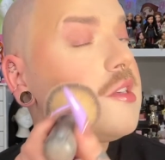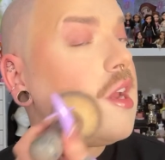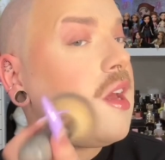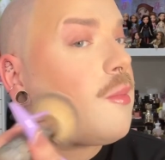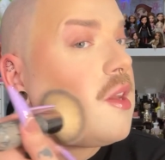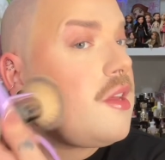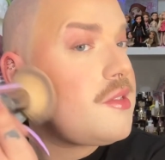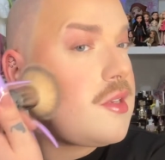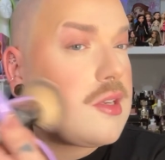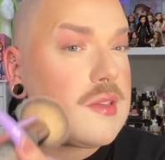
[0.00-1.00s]
and I'm going to use
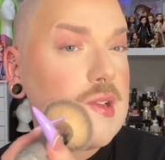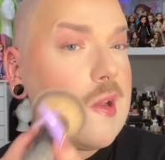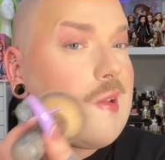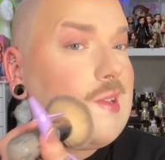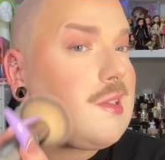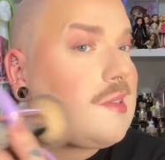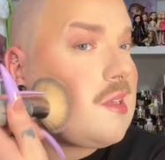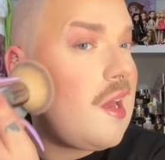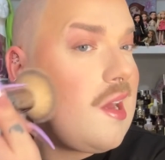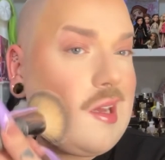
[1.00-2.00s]
it just to kind of
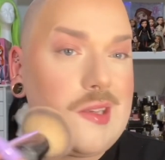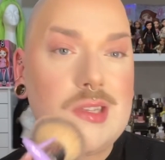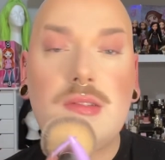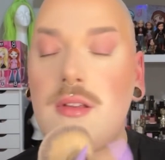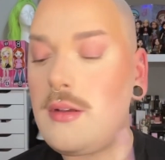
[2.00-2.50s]
set